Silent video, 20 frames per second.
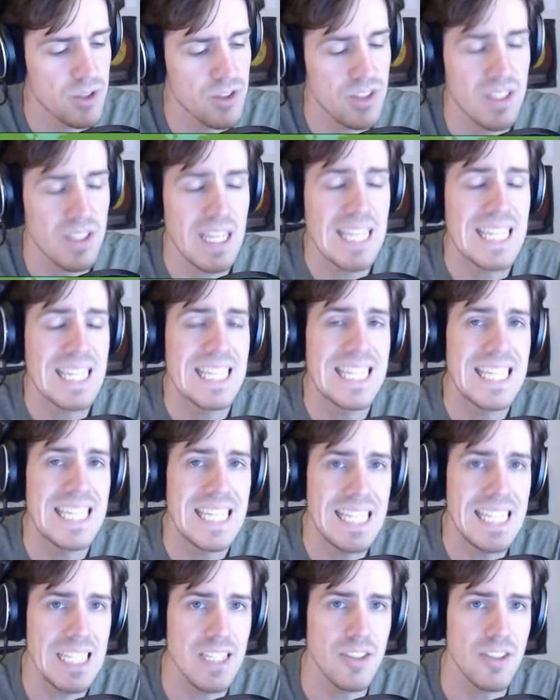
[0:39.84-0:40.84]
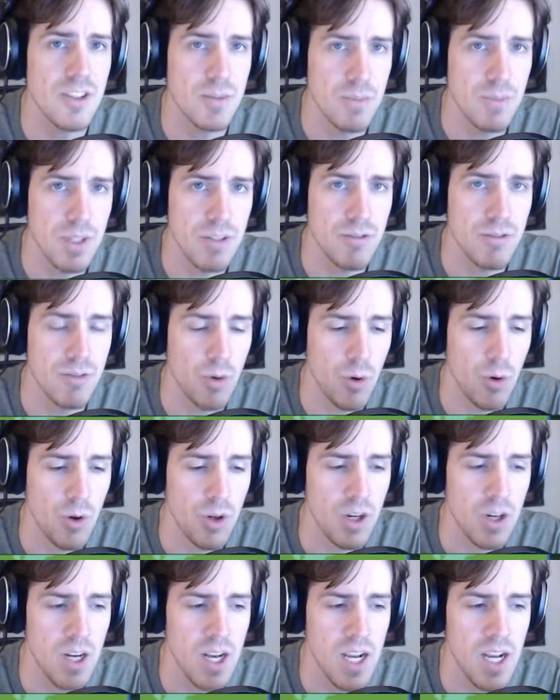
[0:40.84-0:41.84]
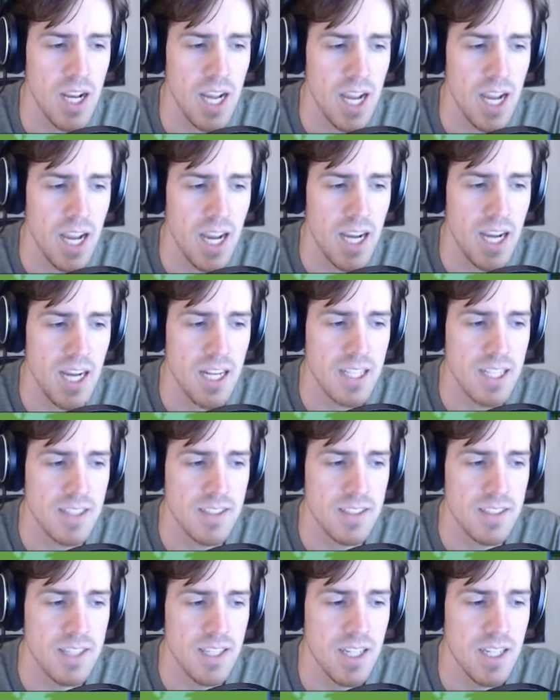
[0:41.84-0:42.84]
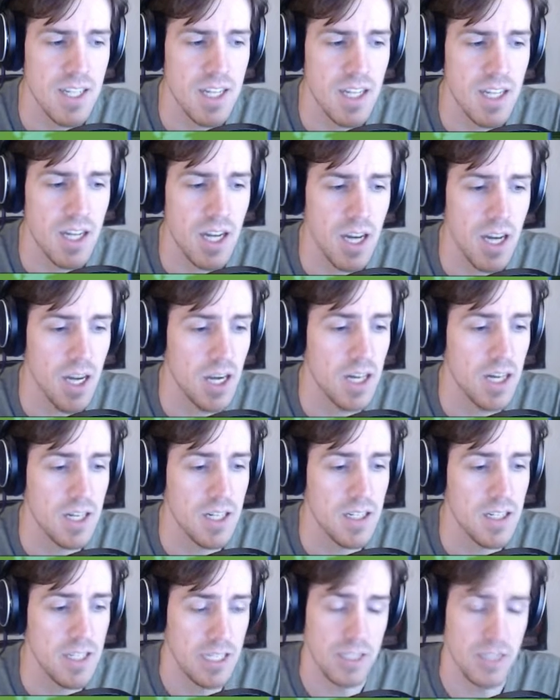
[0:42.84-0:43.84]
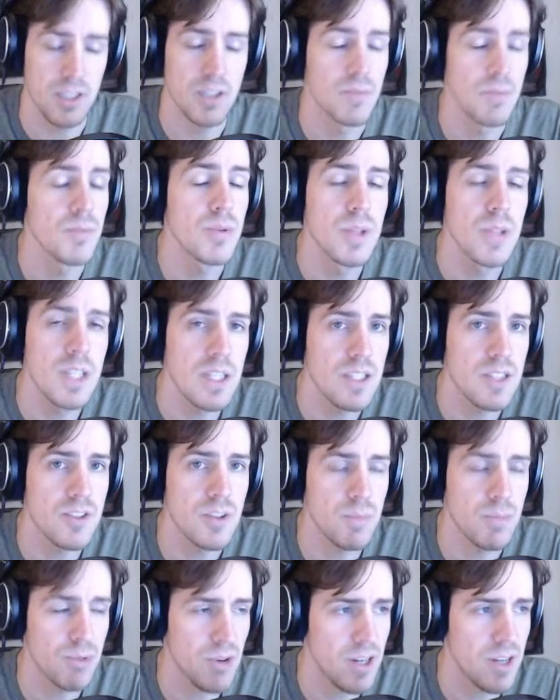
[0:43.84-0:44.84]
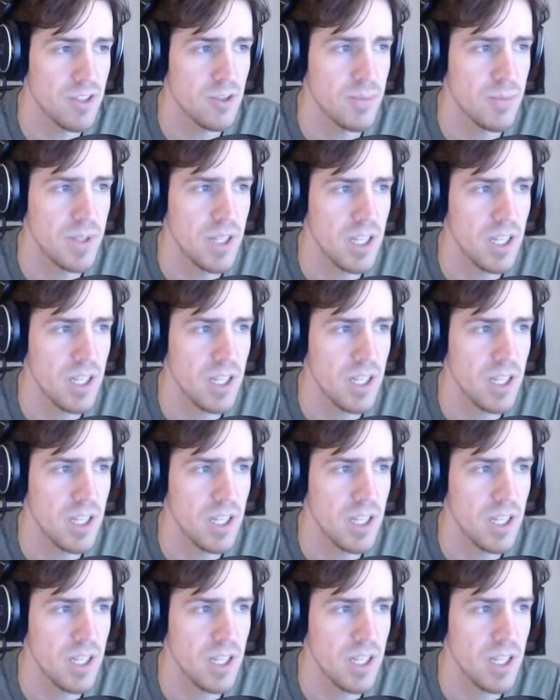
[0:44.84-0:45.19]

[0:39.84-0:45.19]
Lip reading: sent a key to me for, and it completely surprised me.